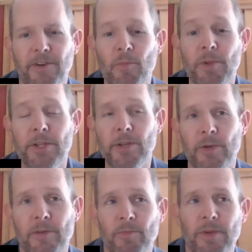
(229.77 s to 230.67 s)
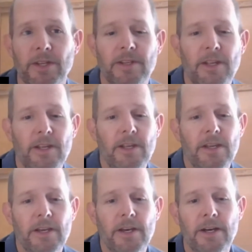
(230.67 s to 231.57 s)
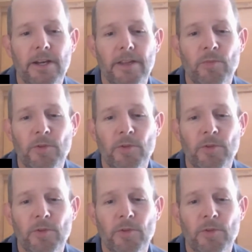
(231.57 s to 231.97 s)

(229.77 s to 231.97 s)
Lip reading: building one. But the